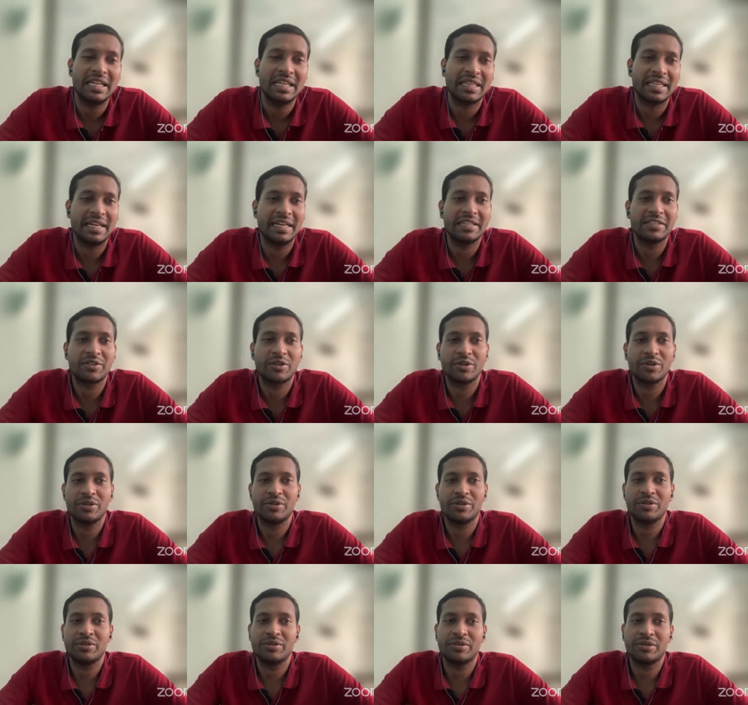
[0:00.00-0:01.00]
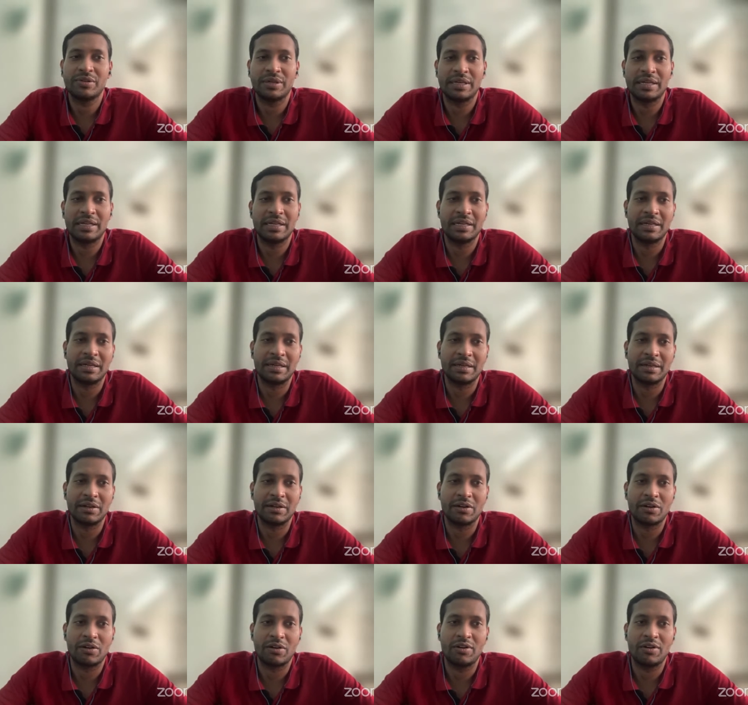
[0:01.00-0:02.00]
that is going to
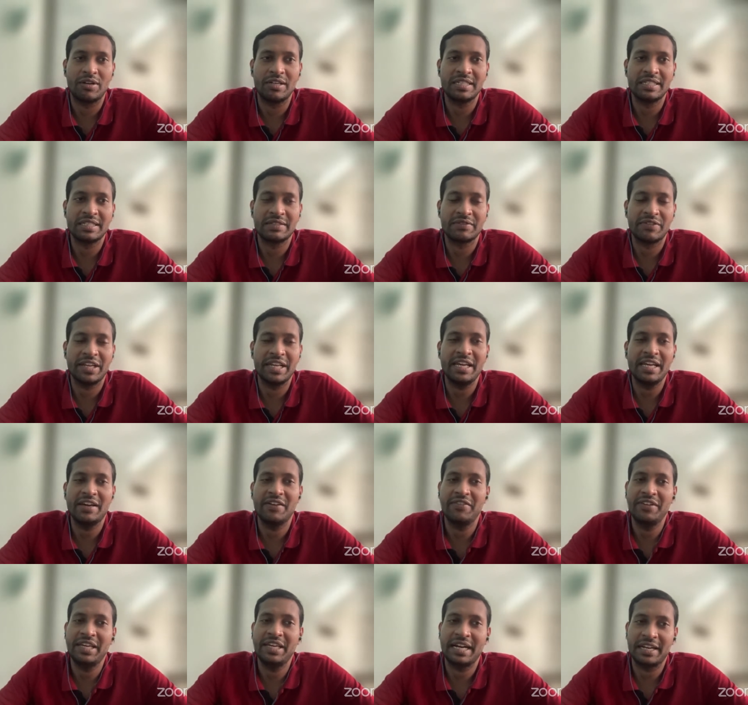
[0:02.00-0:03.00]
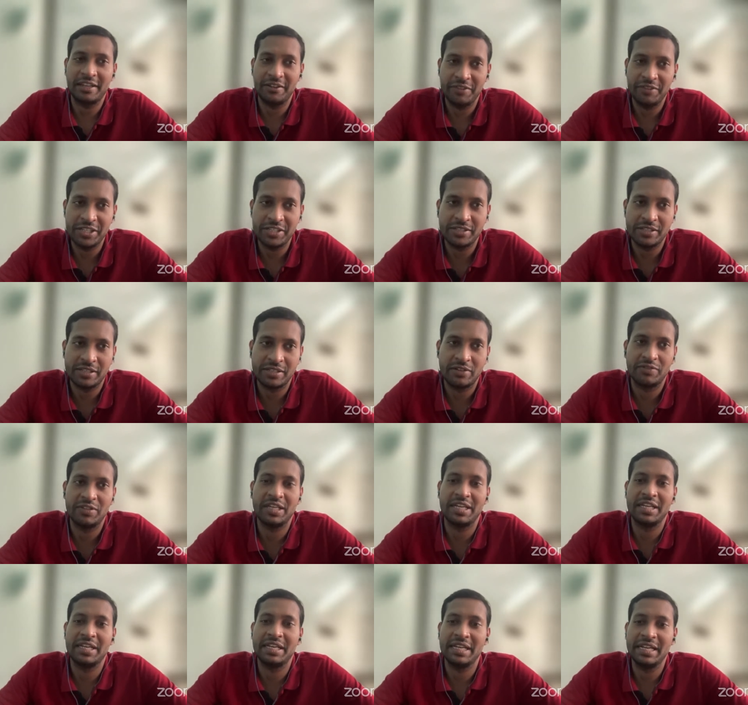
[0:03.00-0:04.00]
cause very heavy activation of the
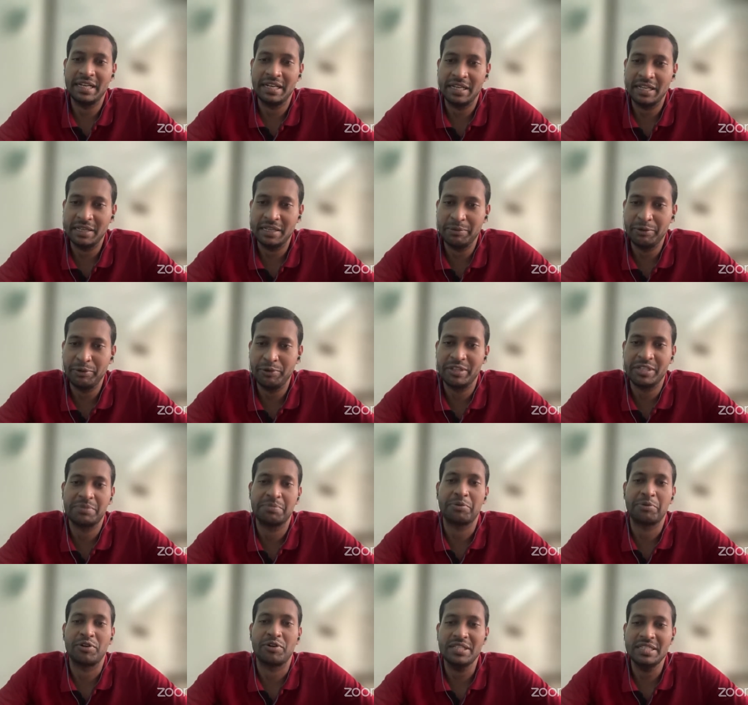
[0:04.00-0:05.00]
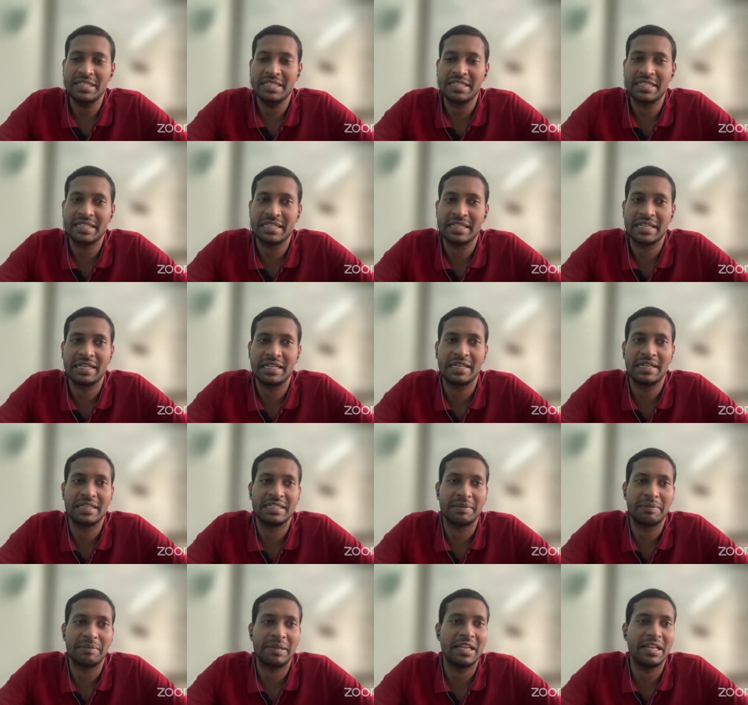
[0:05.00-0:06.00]
innate immune response.
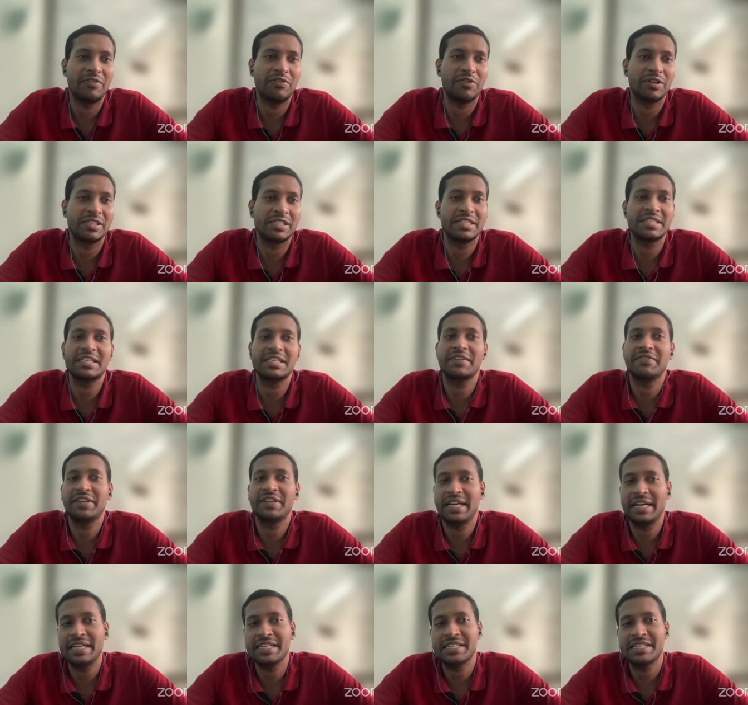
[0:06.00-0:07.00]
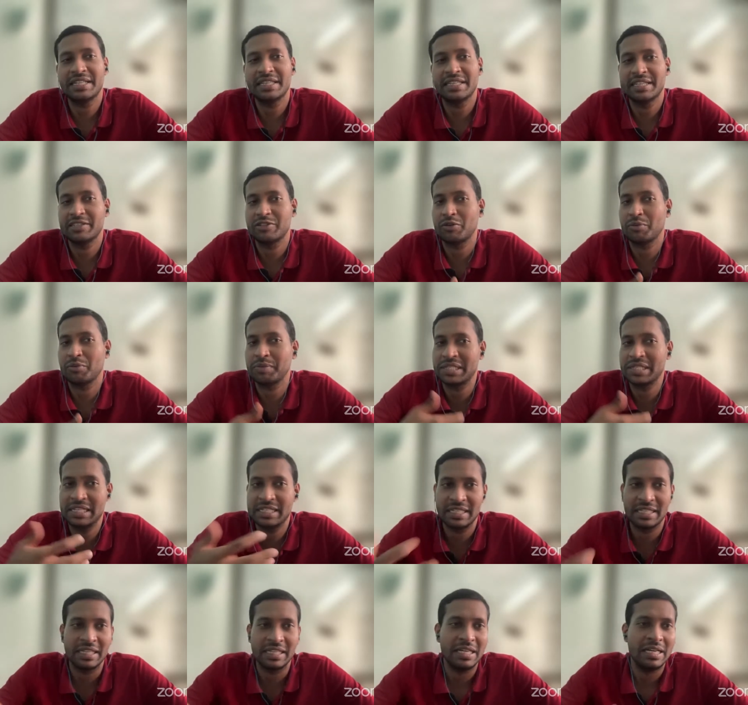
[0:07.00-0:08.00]
Similarly, if you just give an antigen,
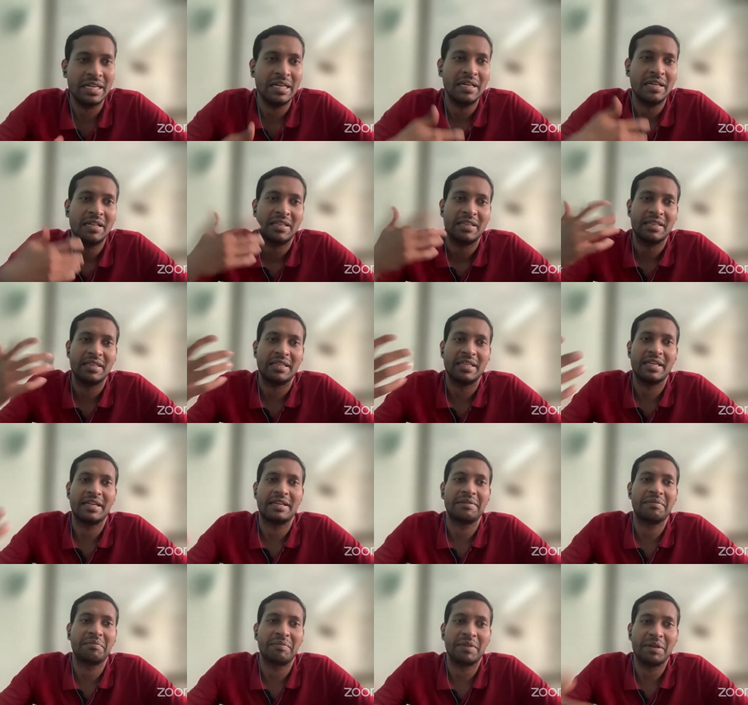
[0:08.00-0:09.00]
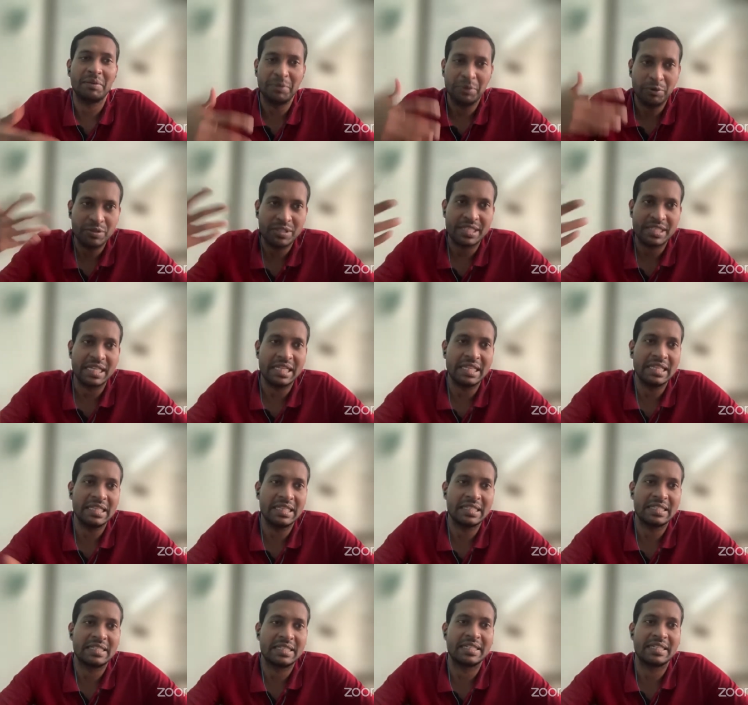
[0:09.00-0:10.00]
there are immune
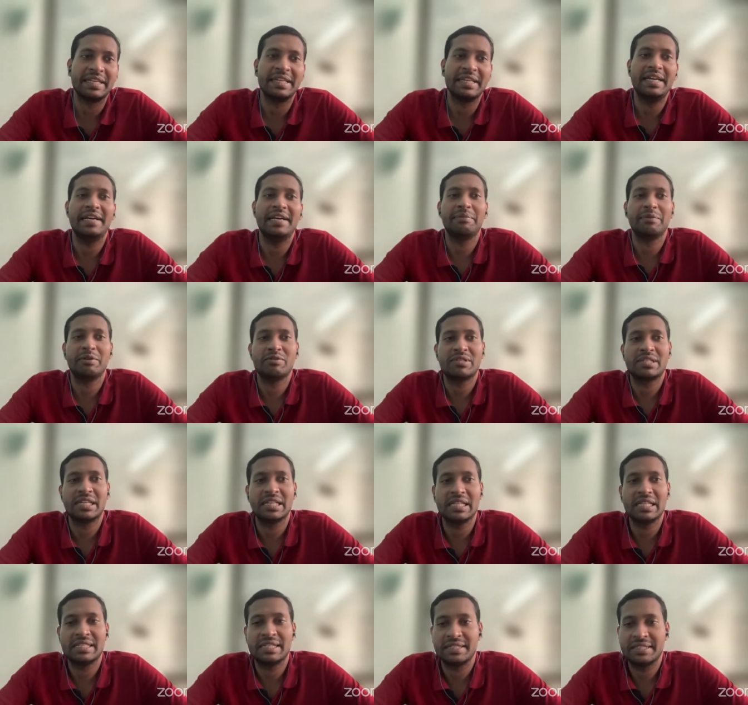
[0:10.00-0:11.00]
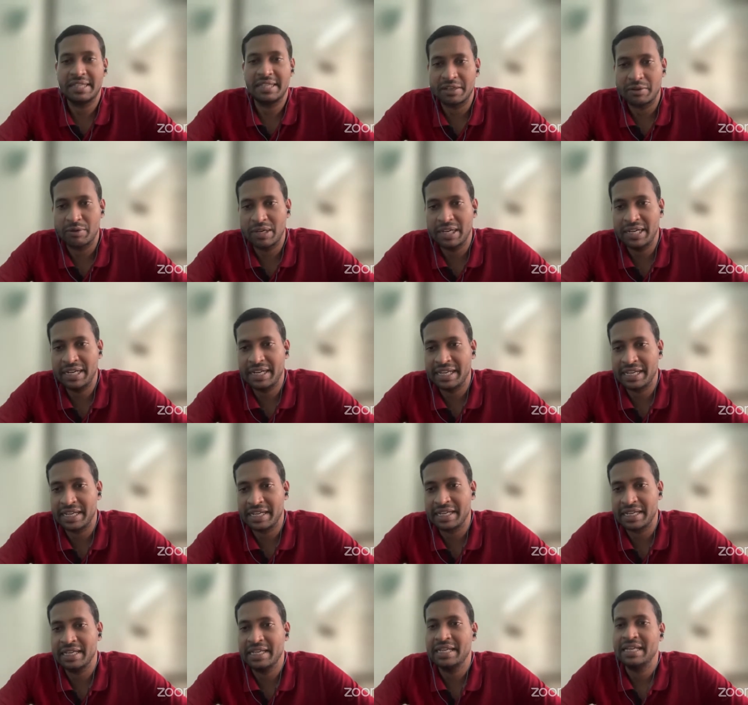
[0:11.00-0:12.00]
cells, innate immune cells that are
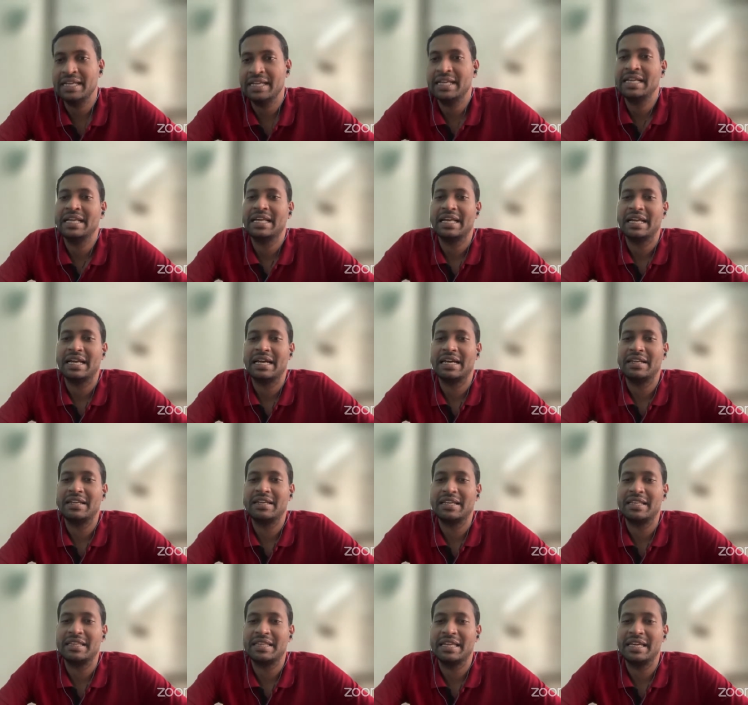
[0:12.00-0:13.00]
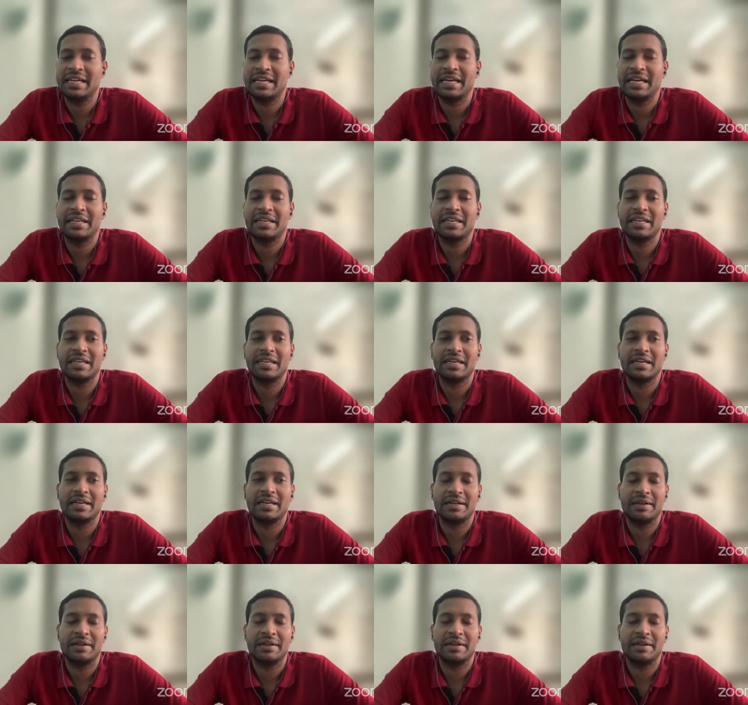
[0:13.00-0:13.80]
circulating, and they can